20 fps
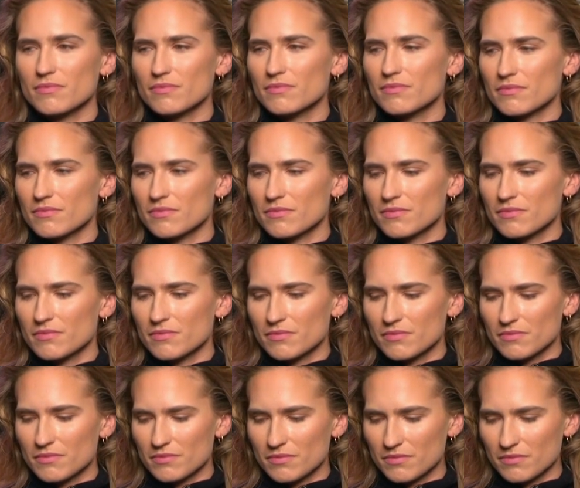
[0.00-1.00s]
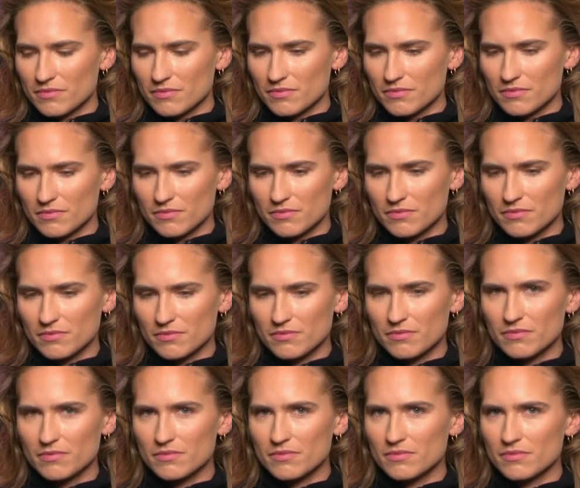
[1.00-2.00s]

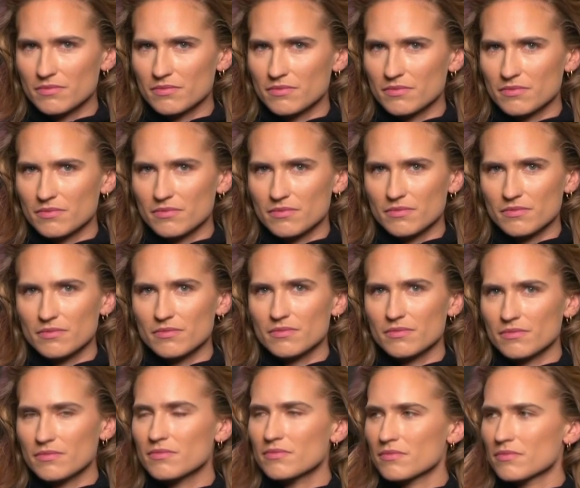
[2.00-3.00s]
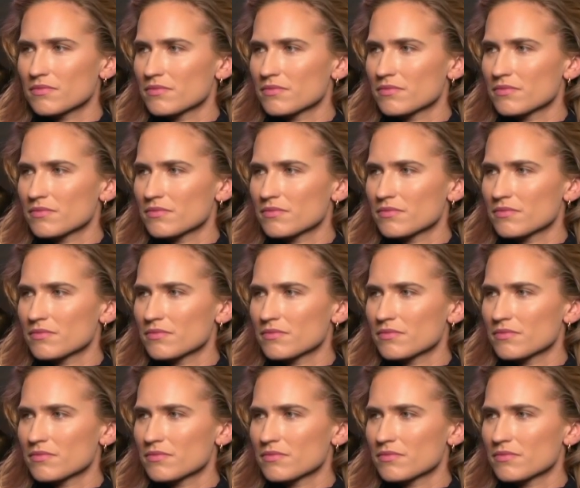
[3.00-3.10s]
(silent)